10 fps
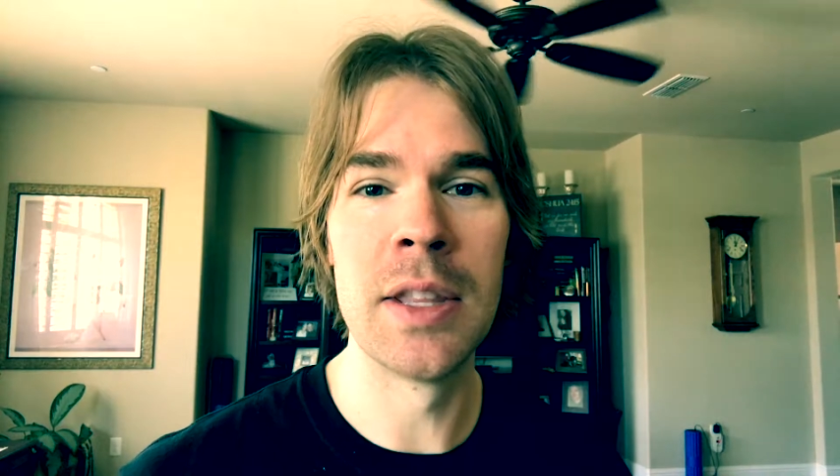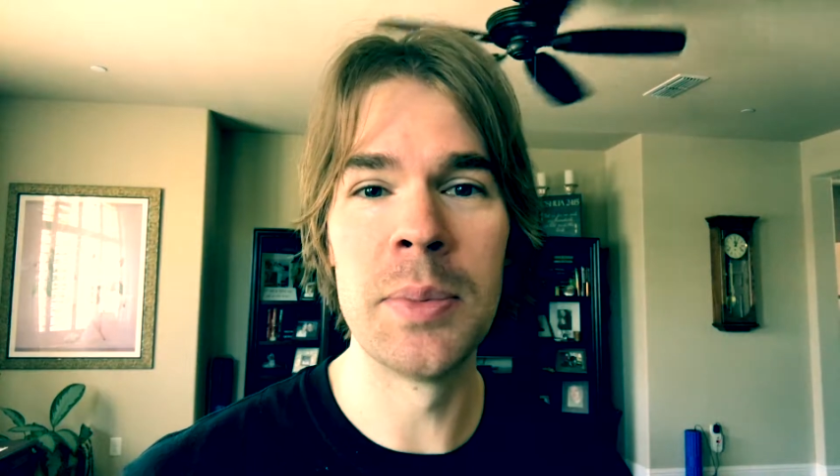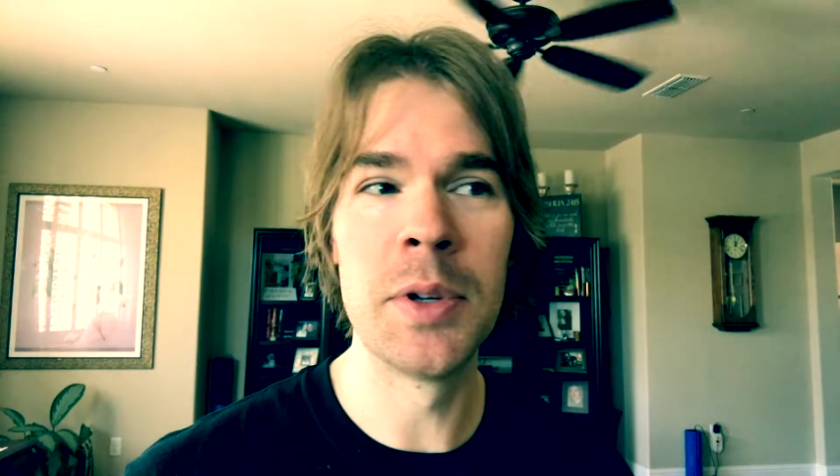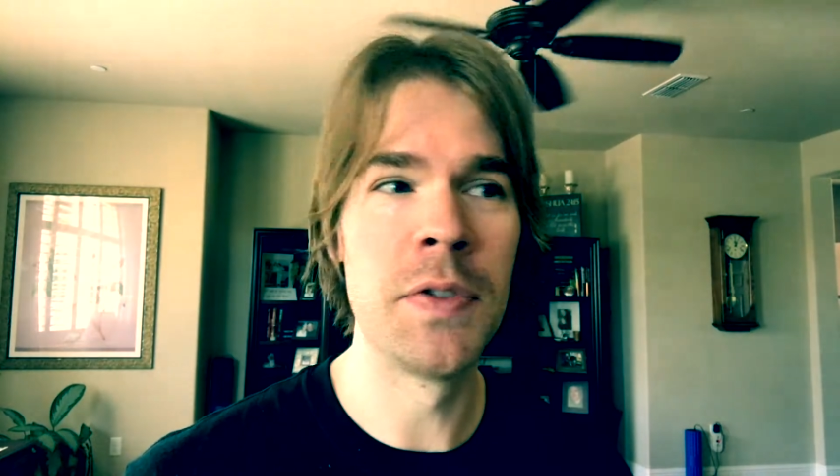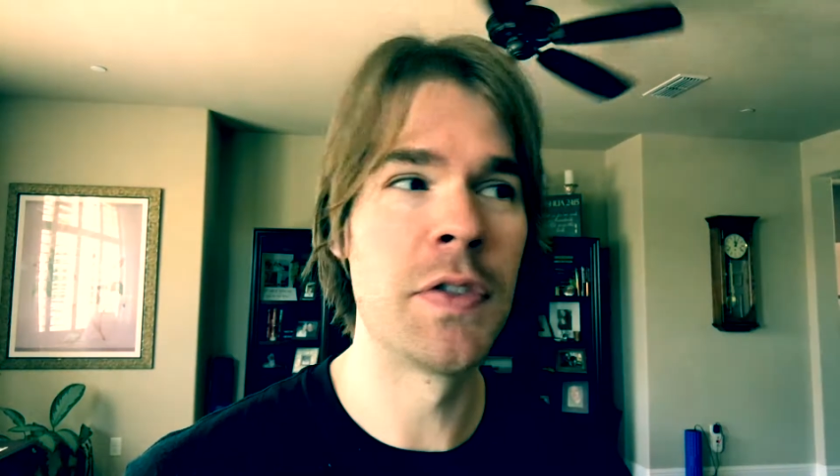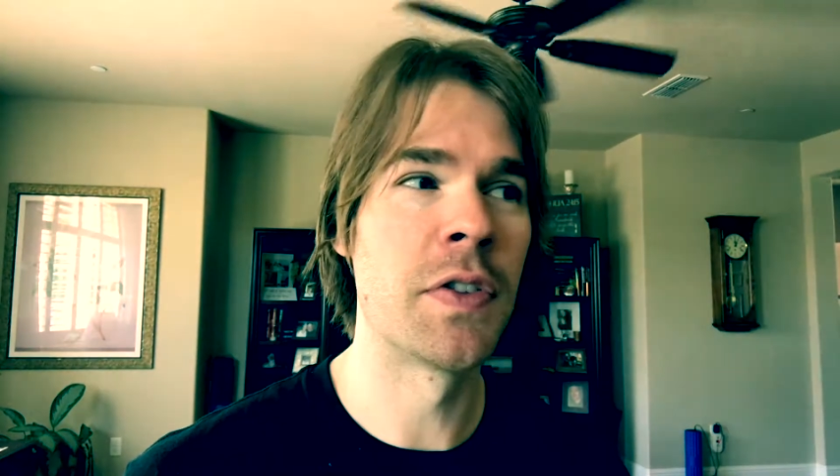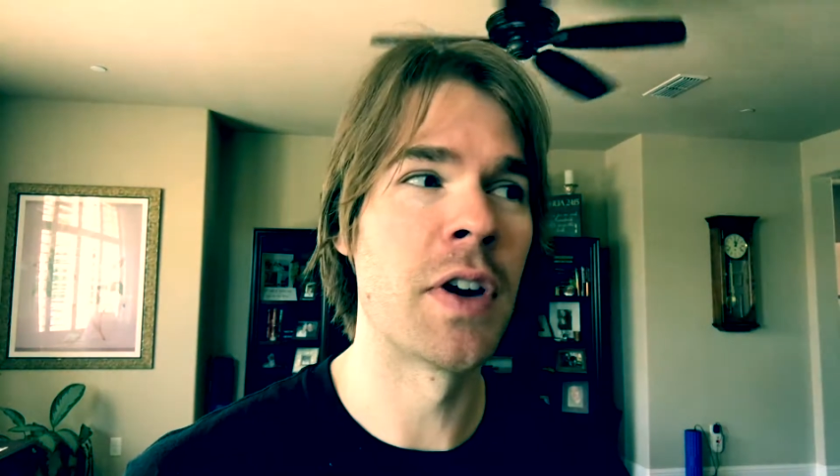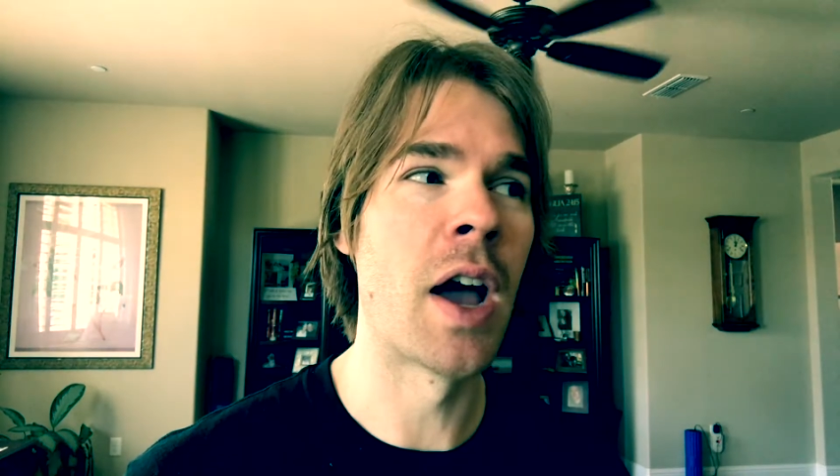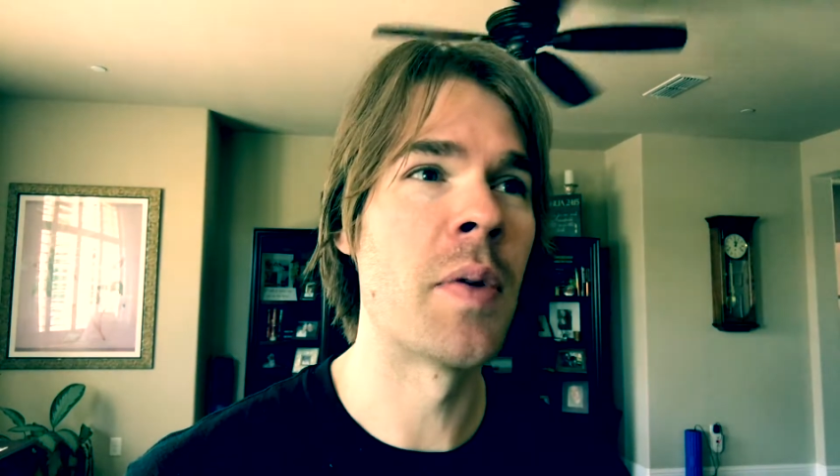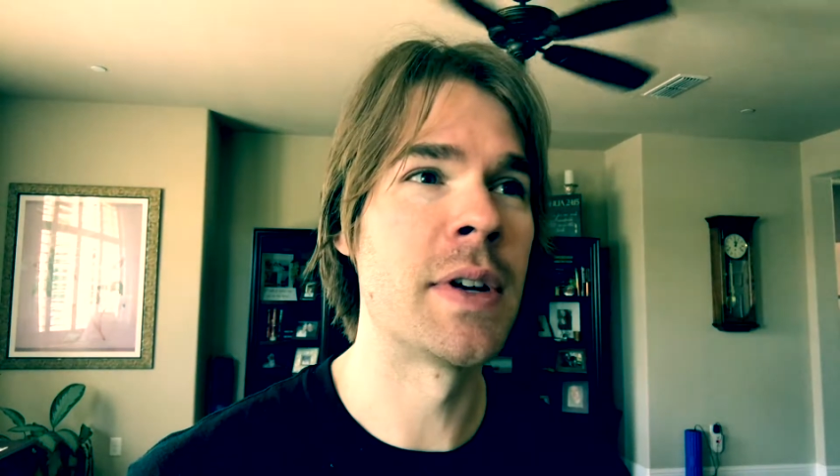movie for,
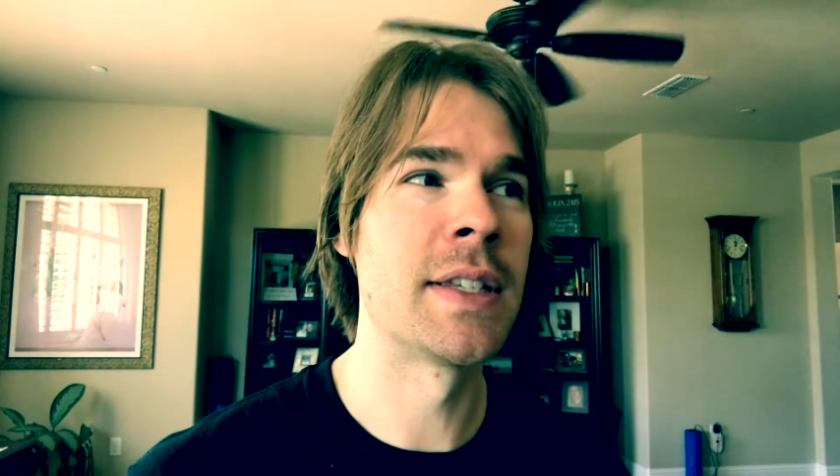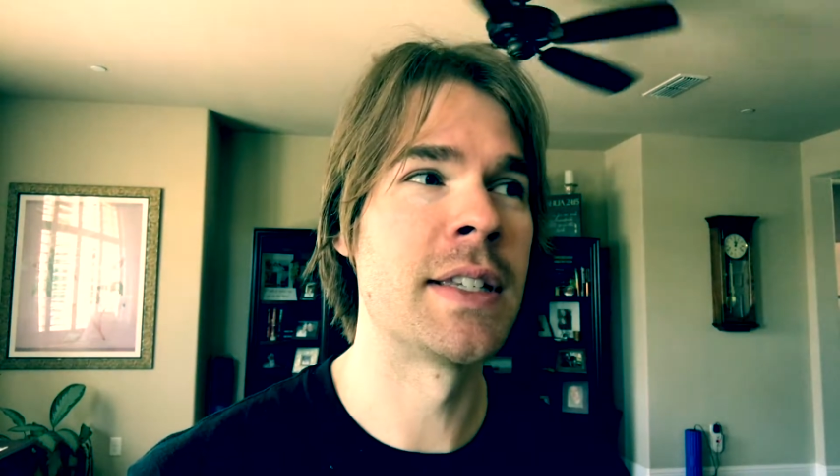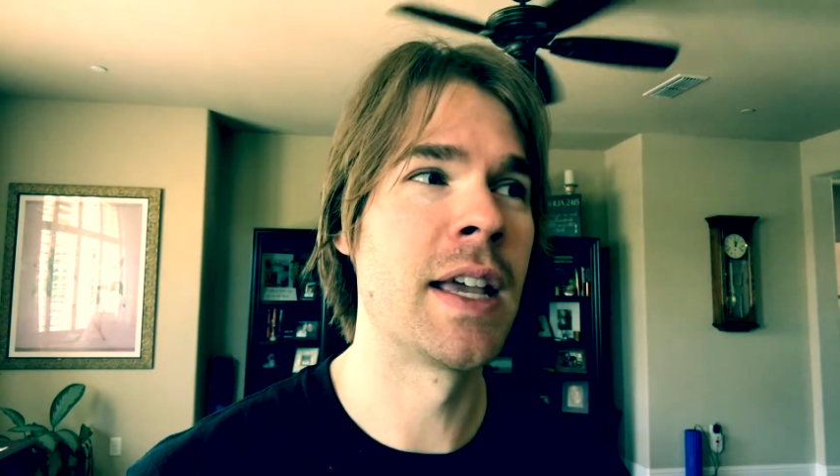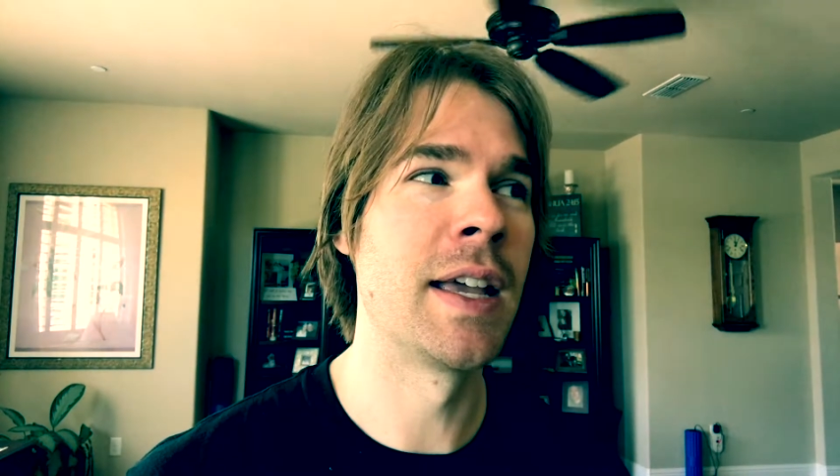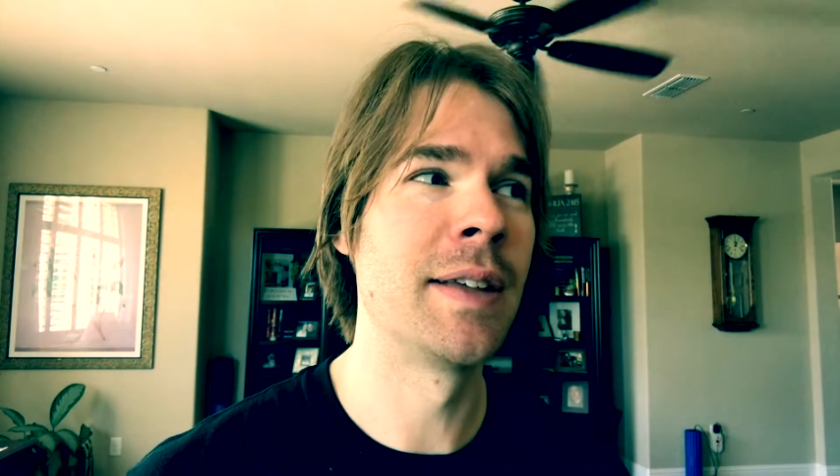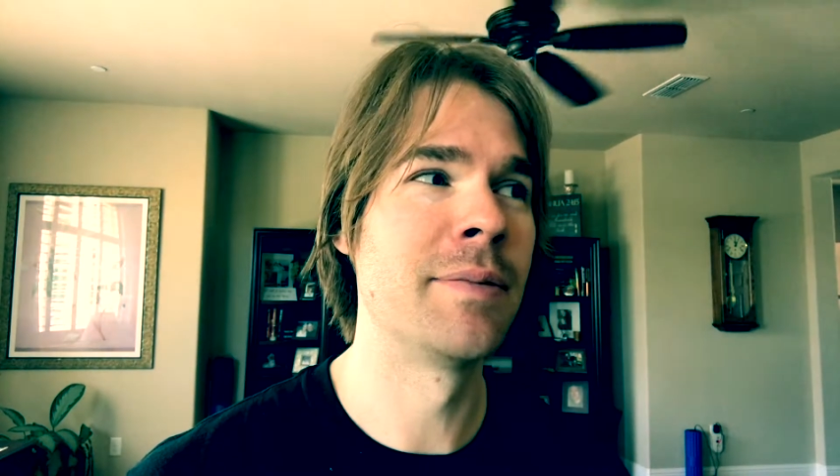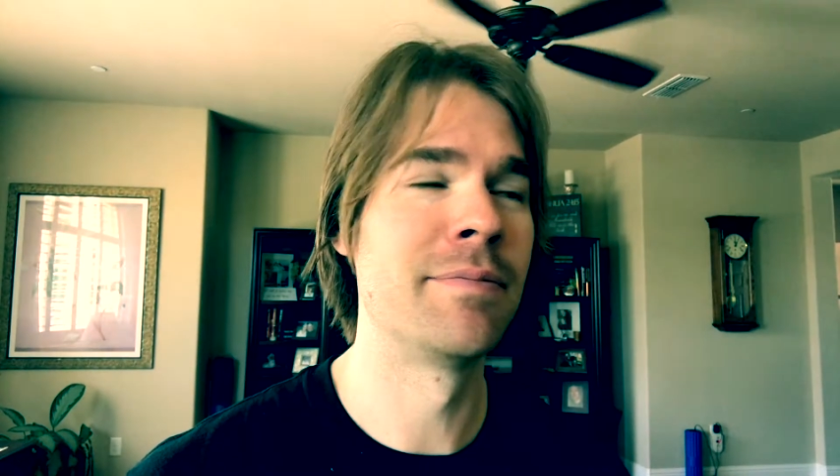I wanna say,